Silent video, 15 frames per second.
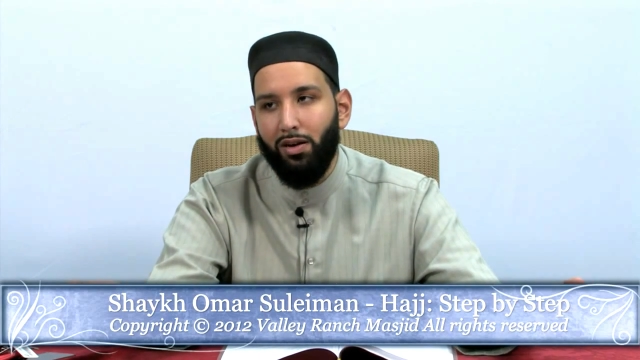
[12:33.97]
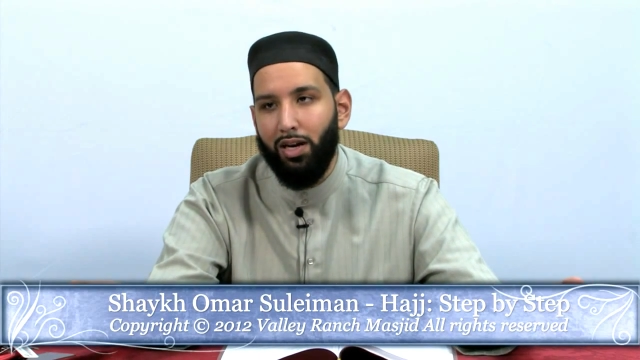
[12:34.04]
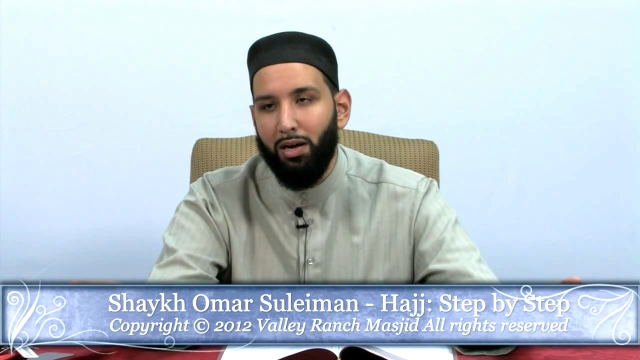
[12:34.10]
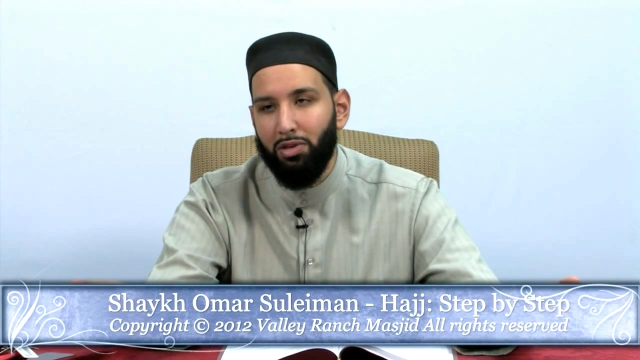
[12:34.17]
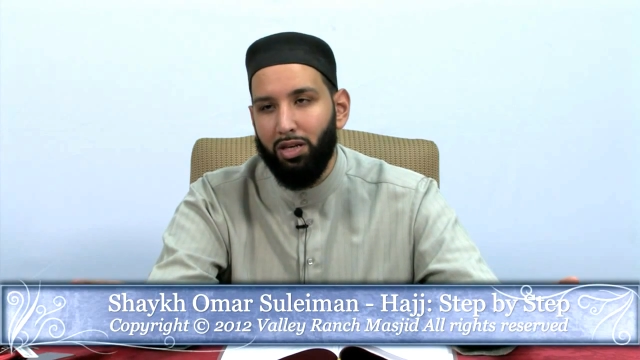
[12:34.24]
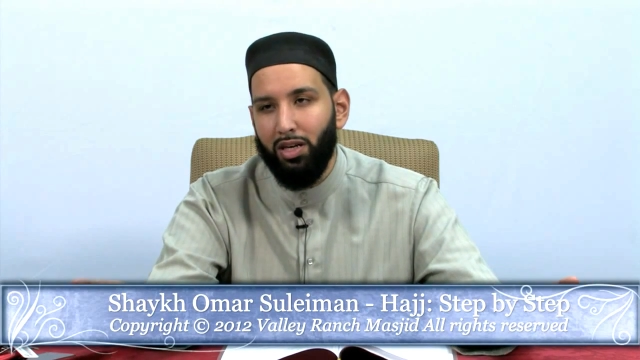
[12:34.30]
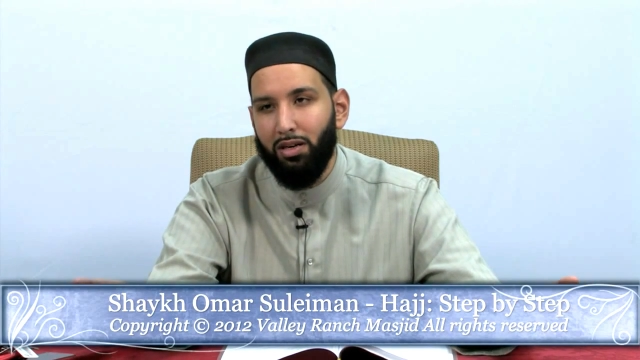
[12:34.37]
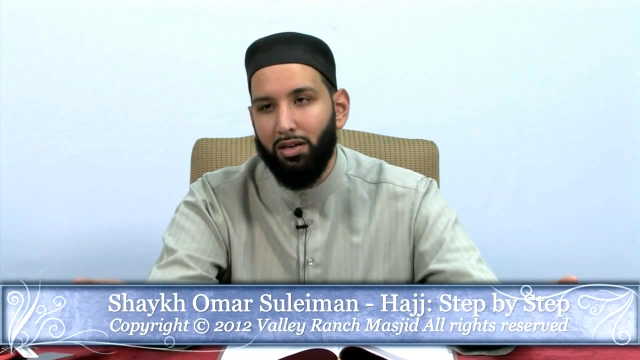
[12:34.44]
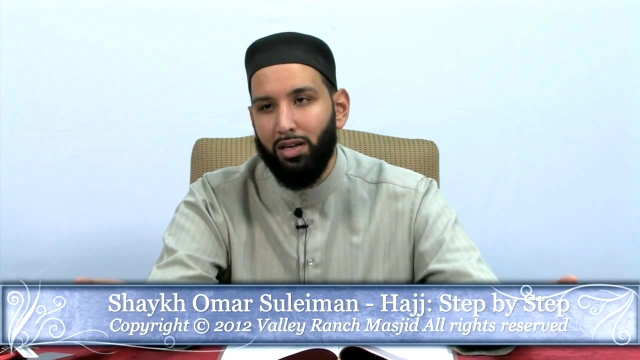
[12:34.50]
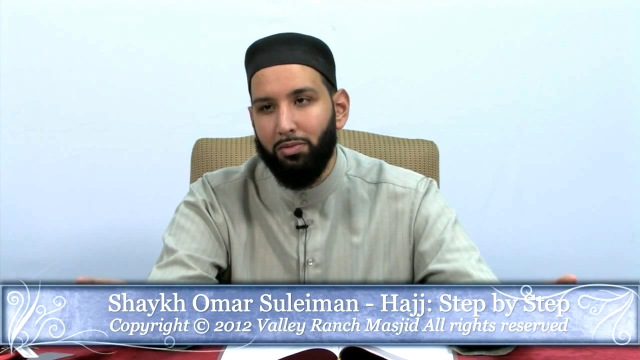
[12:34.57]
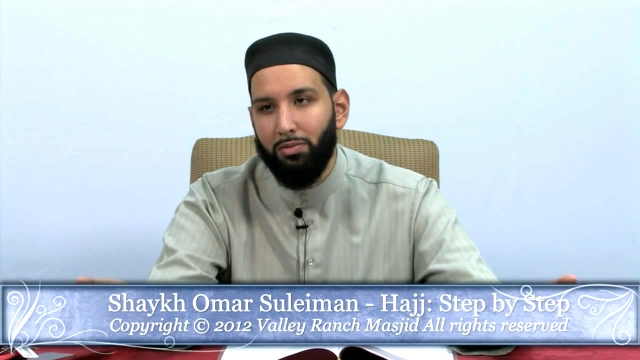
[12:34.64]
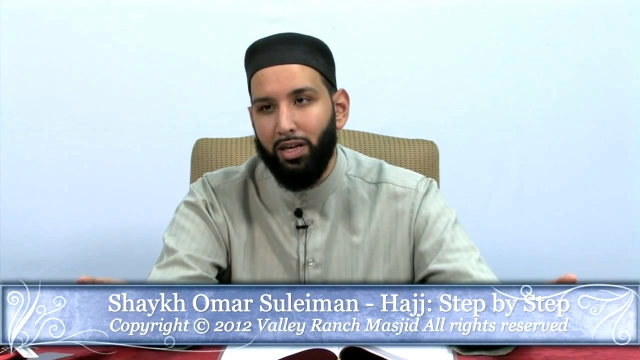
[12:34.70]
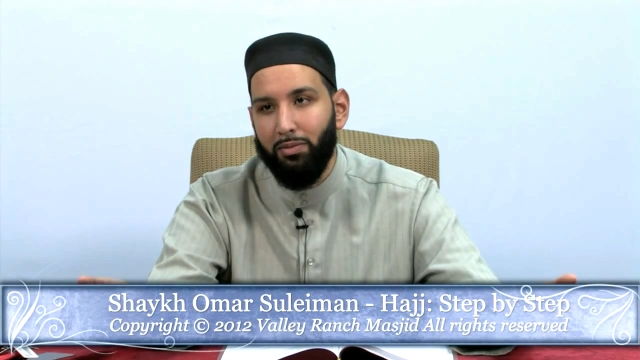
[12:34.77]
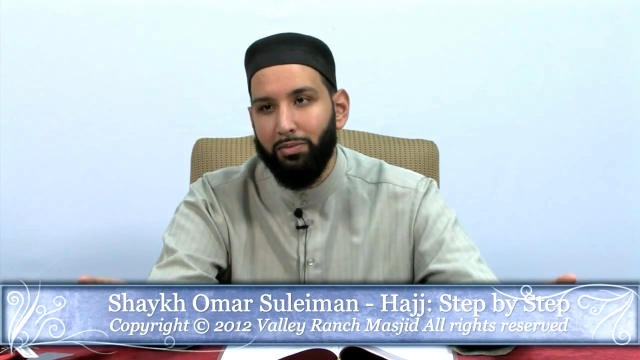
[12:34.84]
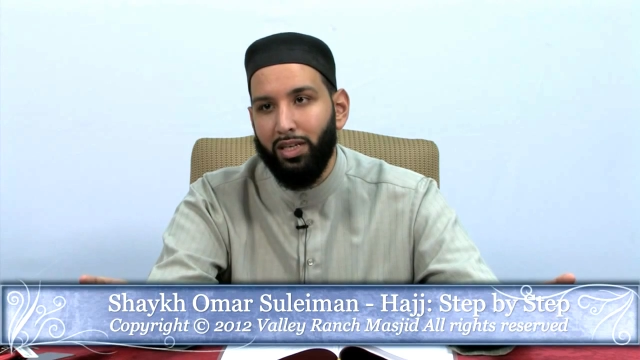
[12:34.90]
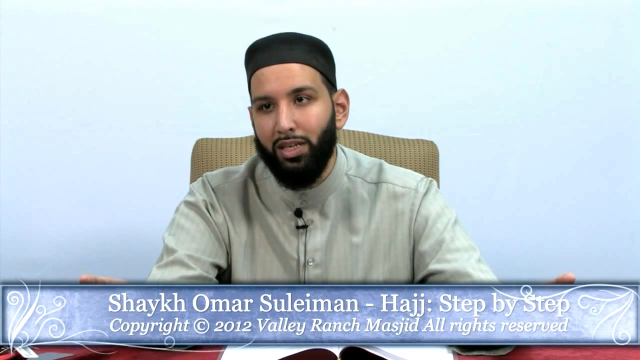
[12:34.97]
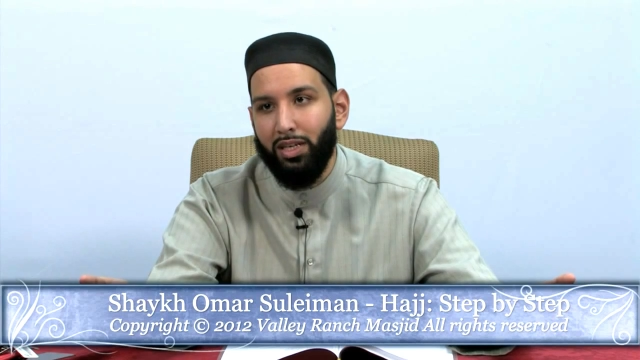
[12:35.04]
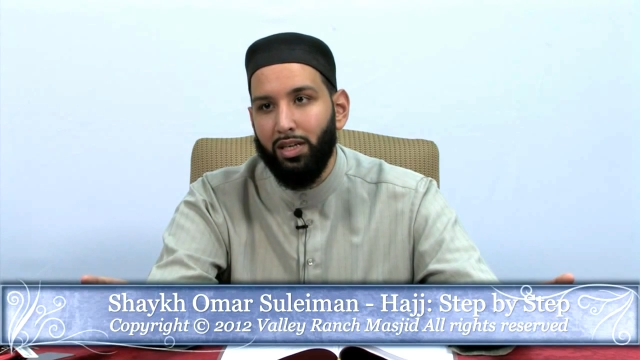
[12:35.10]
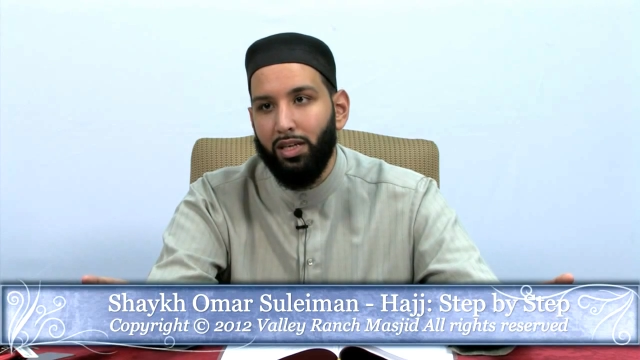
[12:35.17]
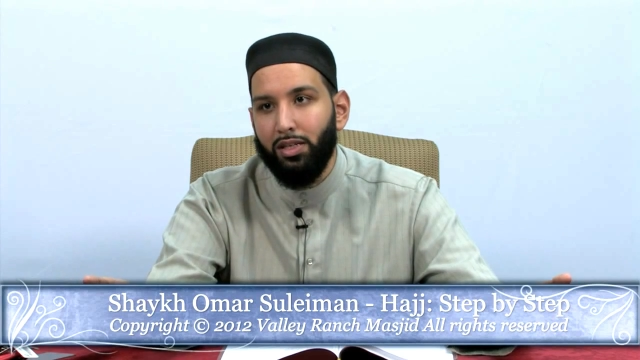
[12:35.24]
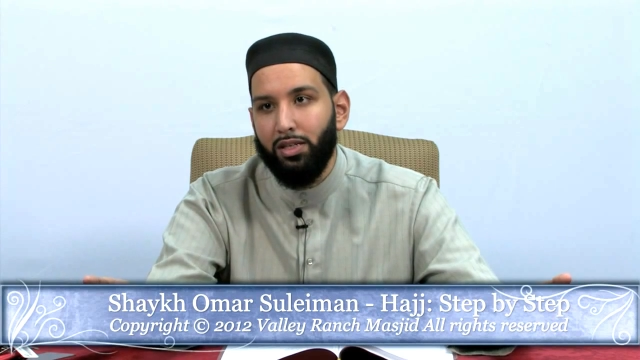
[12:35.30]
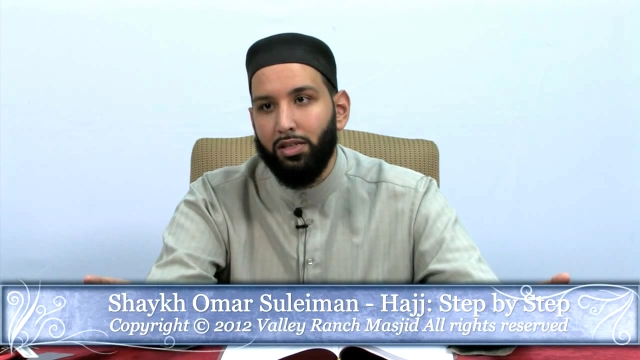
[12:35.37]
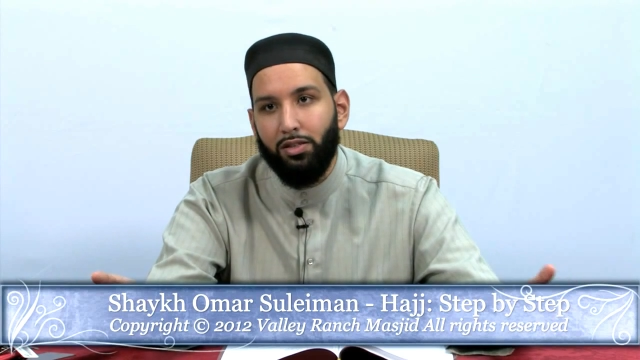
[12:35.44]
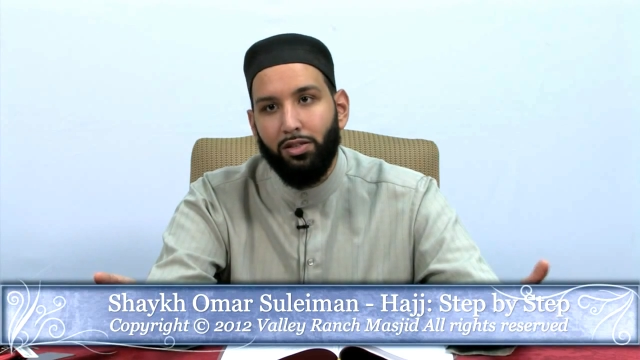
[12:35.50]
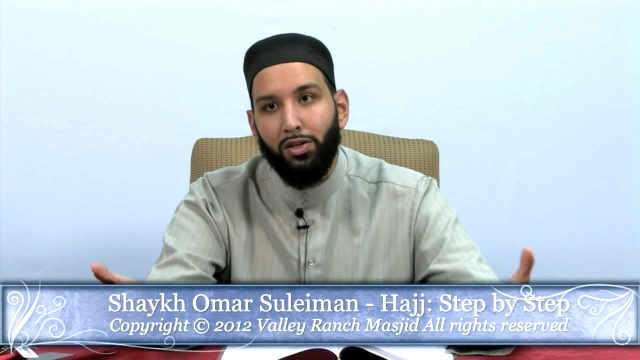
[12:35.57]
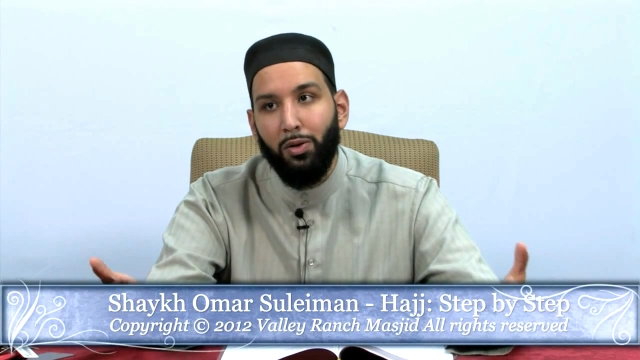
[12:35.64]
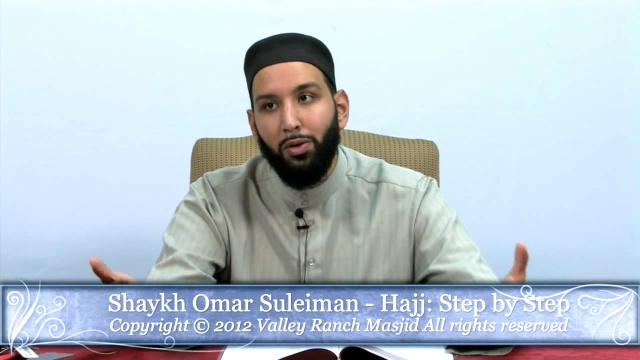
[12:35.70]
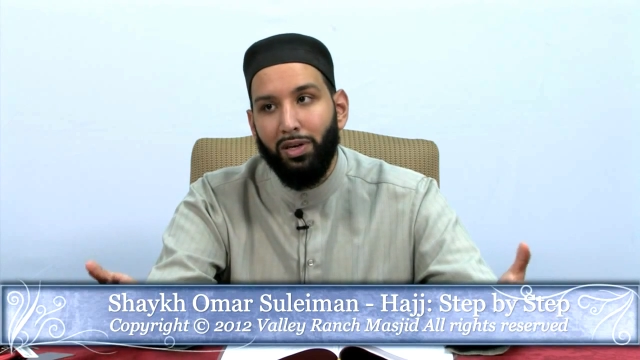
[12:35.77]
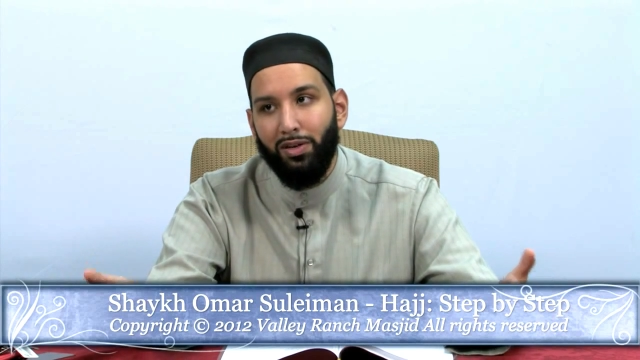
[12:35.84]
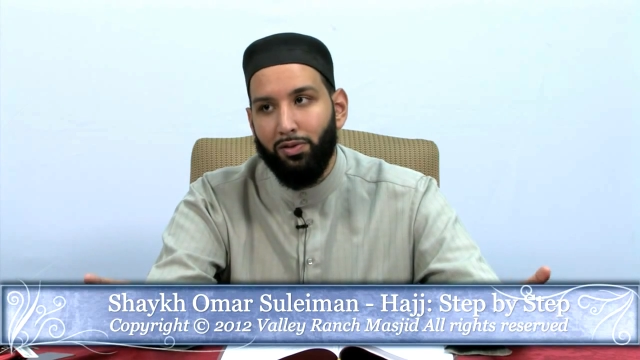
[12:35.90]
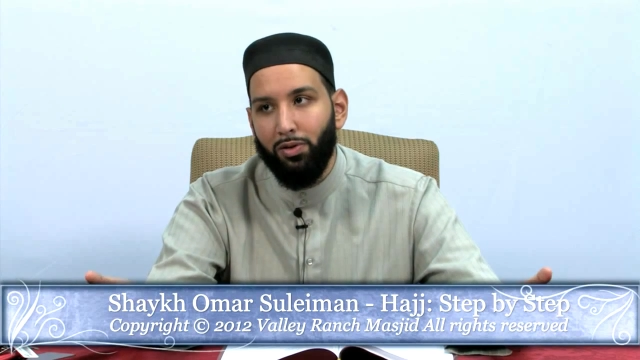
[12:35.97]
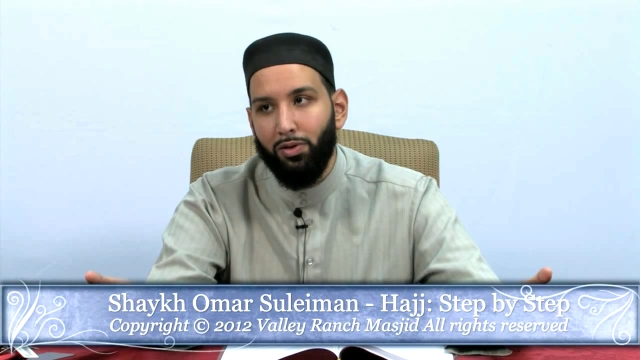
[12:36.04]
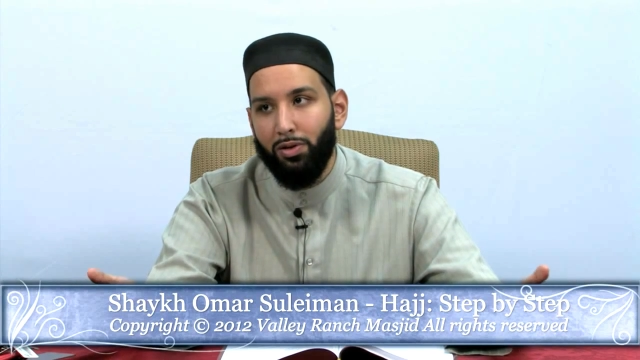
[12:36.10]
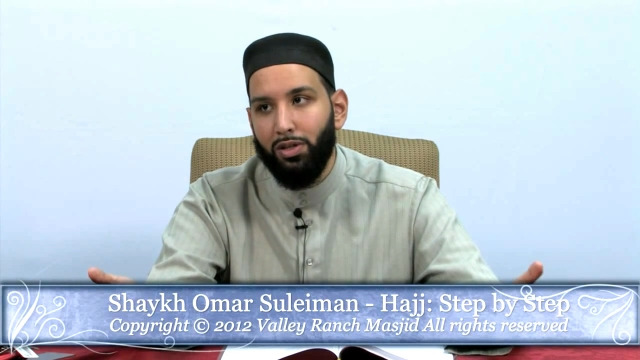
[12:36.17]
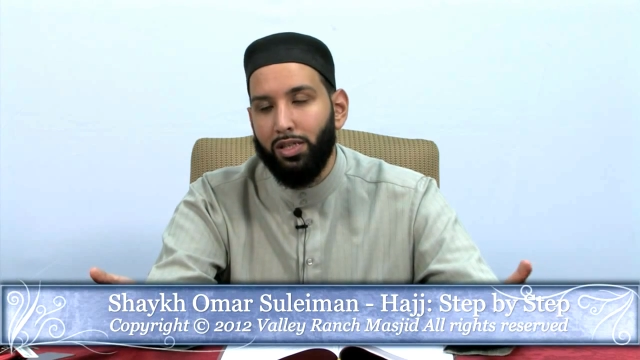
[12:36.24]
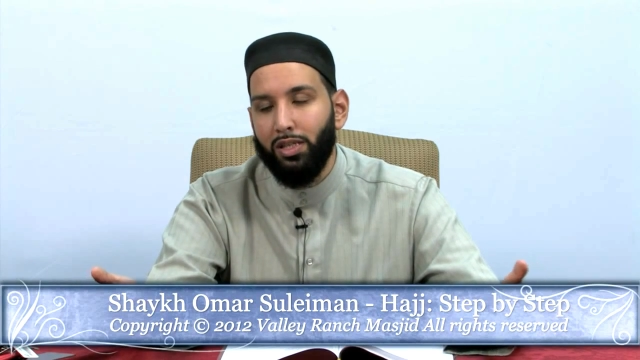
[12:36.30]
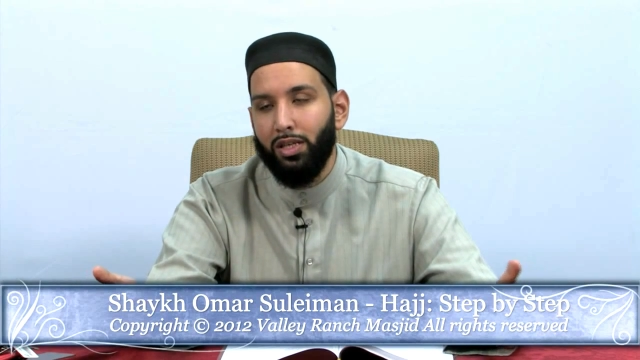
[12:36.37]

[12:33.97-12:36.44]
alhamdulillah. So so many floors.